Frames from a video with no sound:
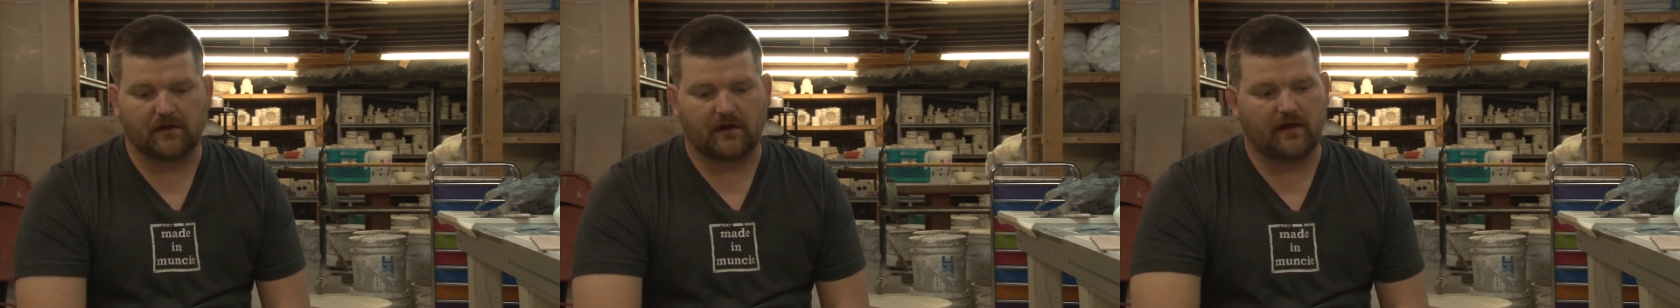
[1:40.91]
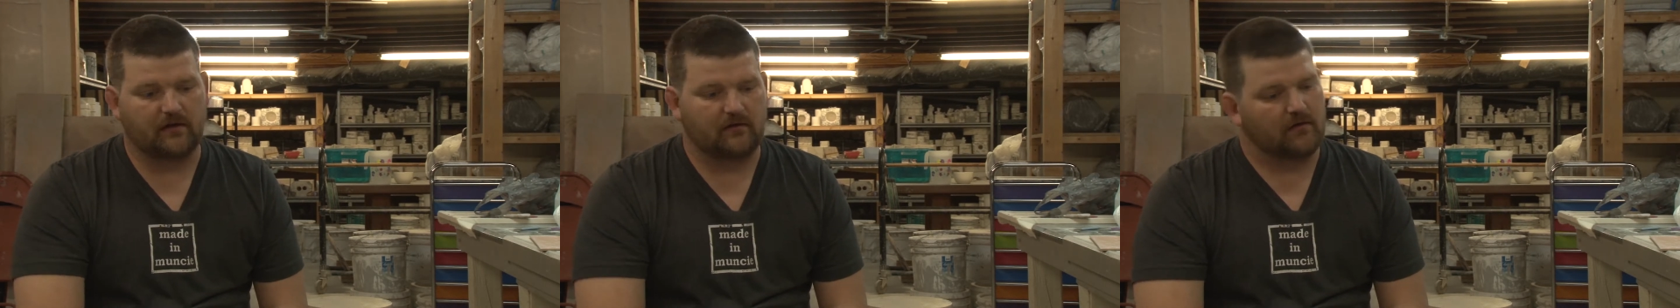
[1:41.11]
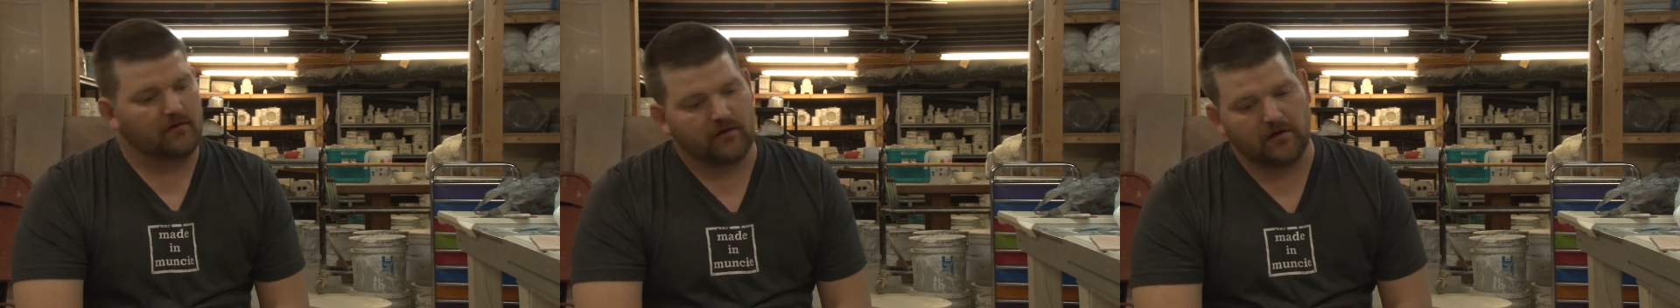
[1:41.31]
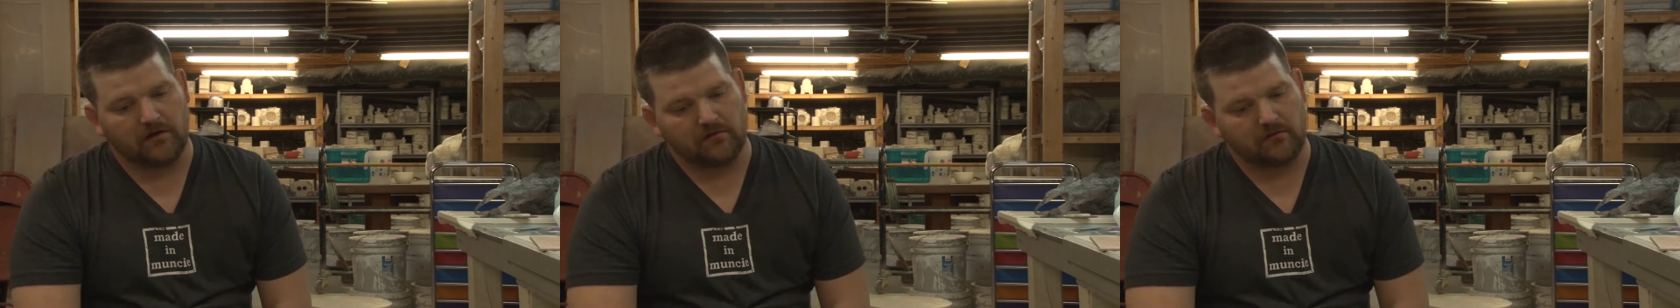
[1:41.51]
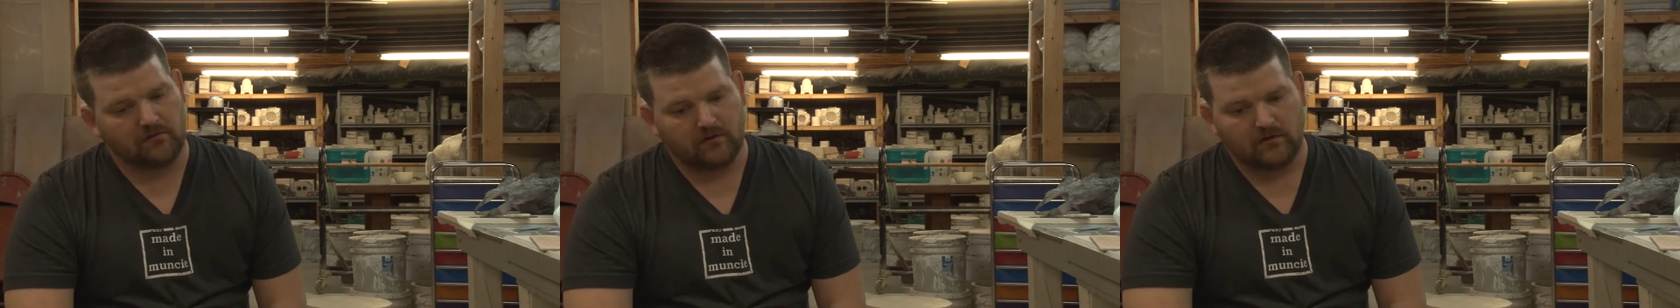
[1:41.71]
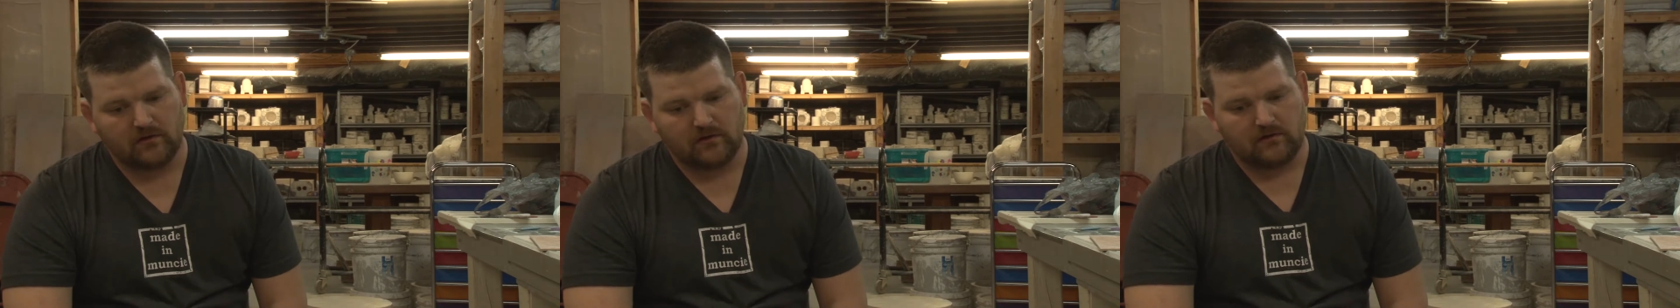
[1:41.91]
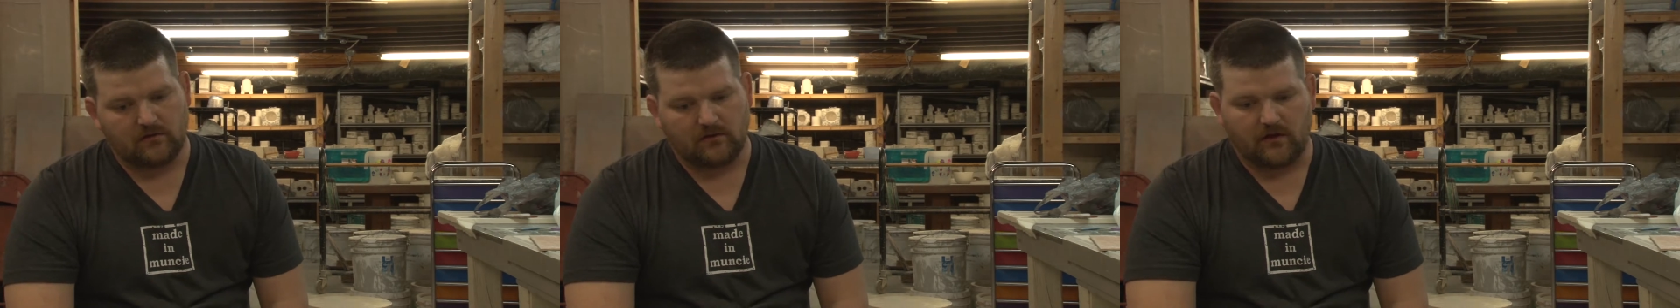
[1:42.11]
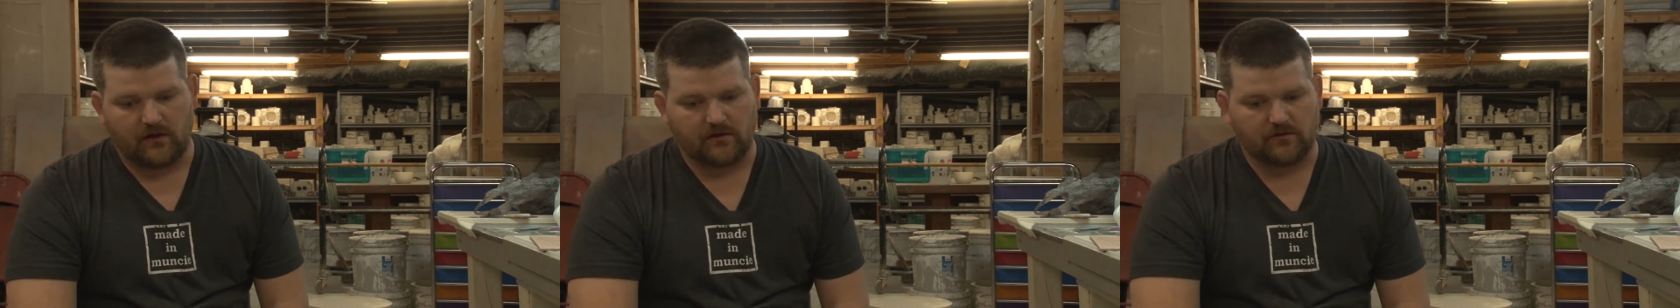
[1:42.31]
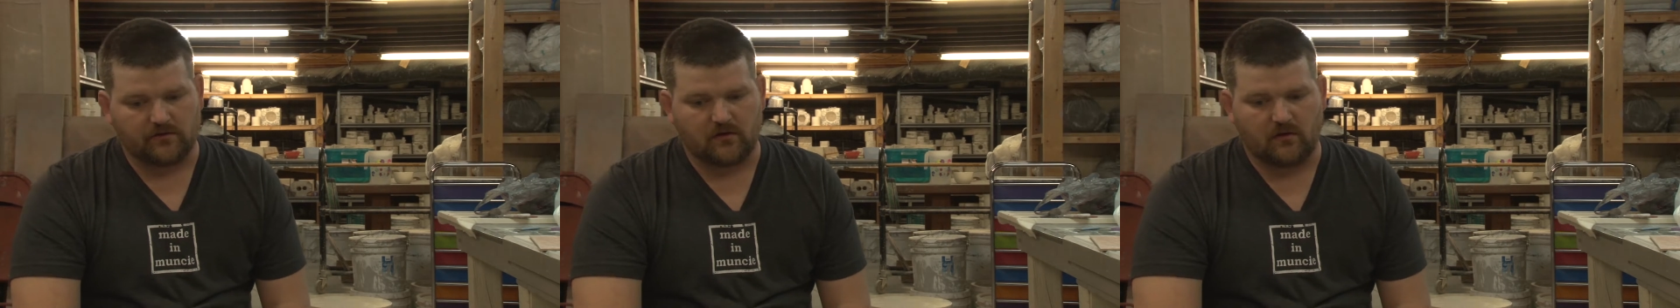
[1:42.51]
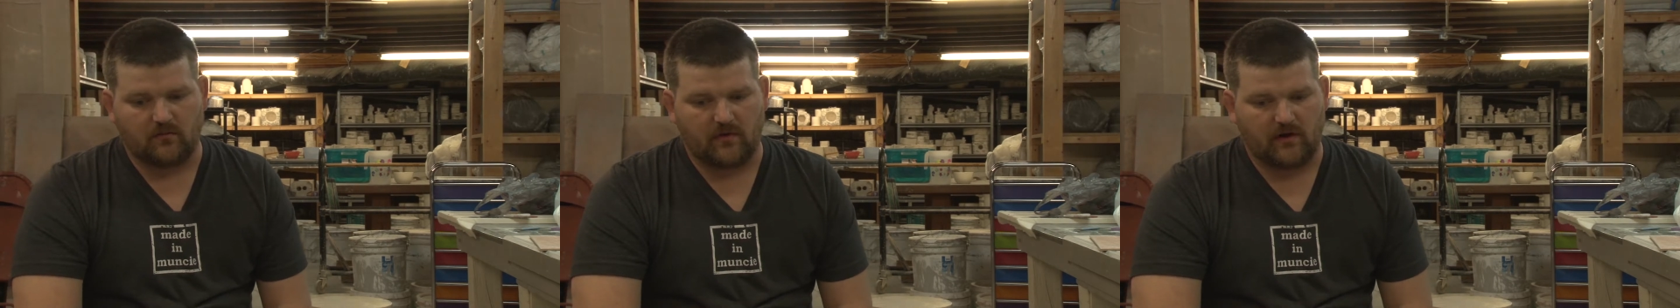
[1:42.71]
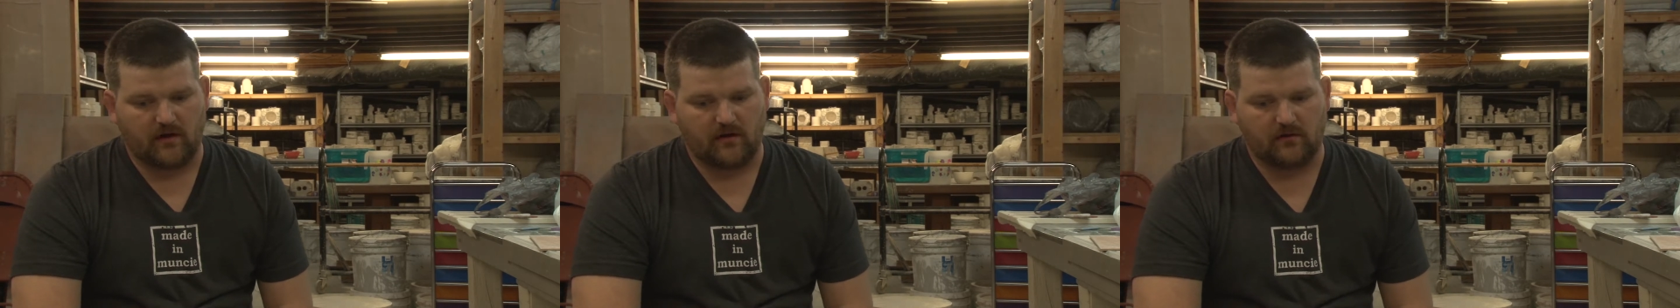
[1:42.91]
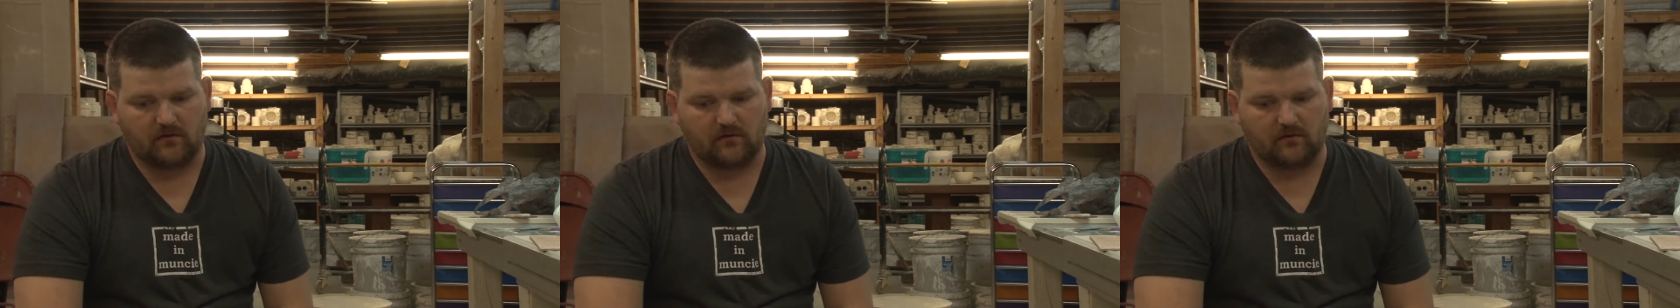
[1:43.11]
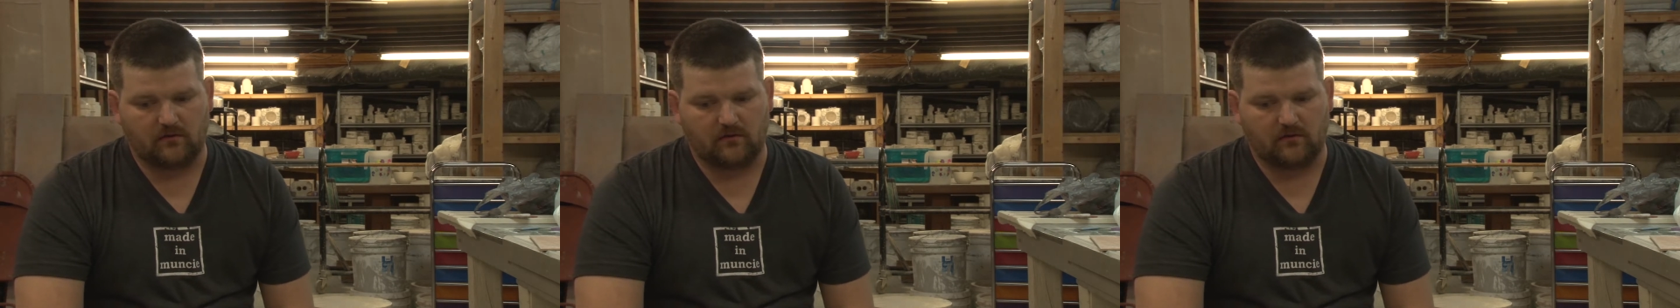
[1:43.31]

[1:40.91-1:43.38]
I had, I used all my